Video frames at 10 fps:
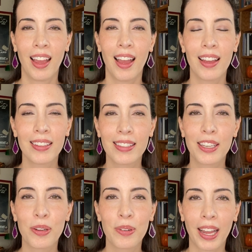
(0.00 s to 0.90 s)
As the
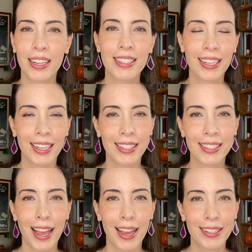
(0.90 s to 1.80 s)
United States
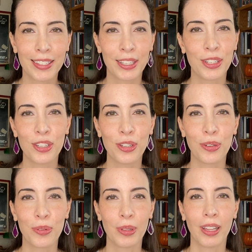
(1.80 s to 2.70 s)
heads
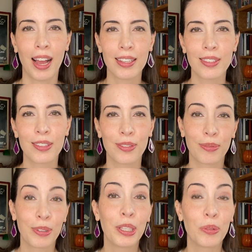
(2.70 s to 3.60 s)
into the last
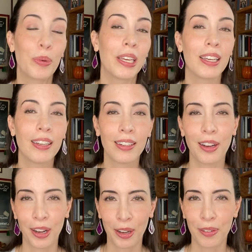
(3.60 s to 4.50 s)
really week
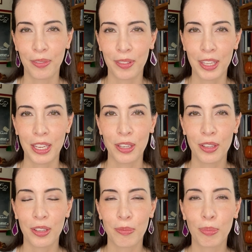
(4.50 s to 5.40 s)
of the
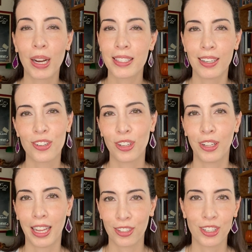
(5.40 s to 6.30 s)
presidential
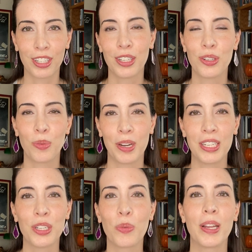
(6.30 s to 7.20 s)
election in
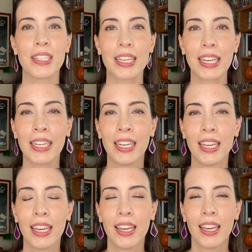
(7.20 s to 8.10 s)
2020,
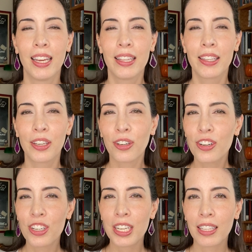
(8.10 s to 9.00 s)
the
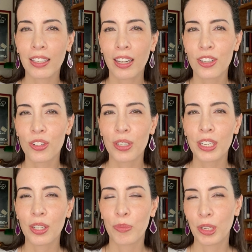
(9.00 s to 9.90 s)
energy in the country
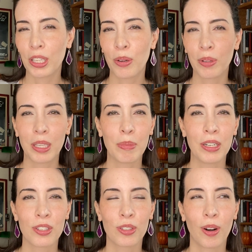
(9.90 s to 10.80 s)
can really only be
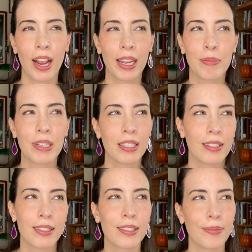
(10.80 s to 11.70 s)
described
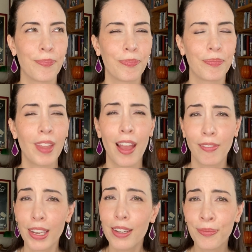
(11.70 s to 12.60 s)
as
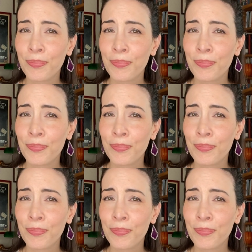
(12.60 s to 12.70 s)
heavy,